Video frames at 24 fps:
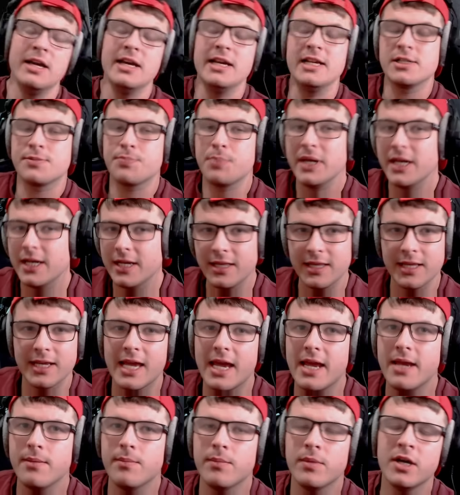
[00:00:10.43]
It's been in the
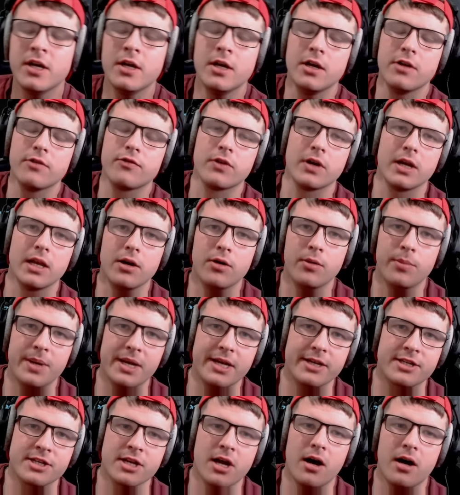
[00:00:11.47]
game for a little bit
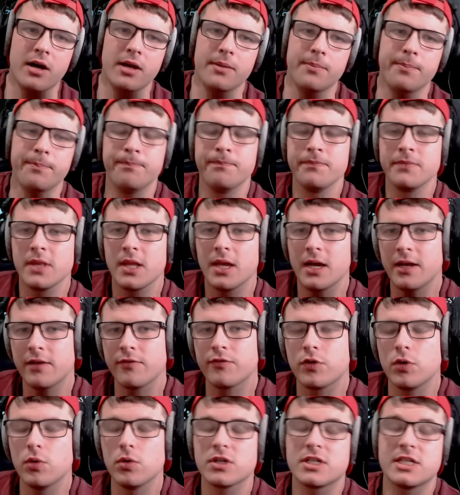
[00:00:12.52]
of time. And of
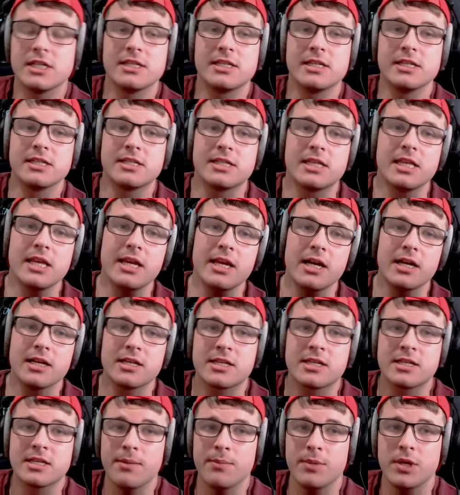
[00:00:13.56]
course, this is the
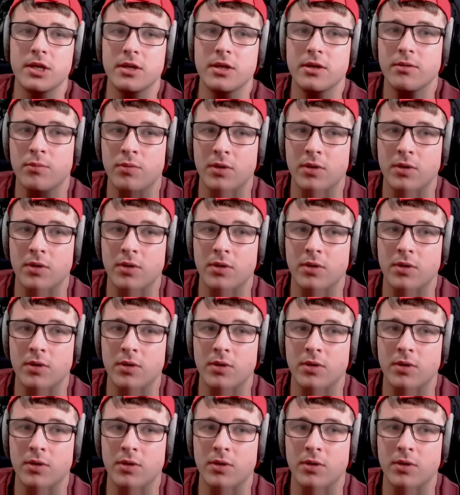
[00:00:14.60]
essentially